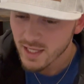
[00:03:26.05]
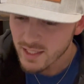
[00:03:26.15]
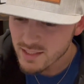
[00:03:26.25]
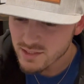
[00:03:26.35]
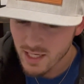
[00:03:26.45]

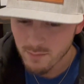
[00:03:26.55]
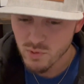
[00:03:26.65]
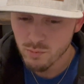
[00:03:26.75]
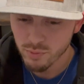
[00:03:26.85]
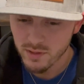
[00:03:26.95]
Each time
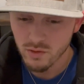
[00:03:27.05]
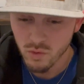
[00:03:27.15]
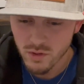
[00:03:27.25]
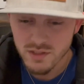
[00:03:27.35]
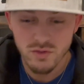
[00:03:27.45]
you breed the
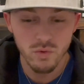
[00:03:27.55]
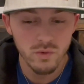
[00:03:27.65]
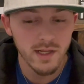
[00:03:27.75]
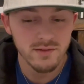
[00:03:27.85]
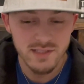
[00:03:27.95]
horse,
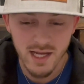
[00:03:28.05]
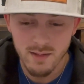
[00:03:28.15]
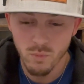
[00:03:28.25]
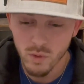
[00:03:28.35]
cooldown time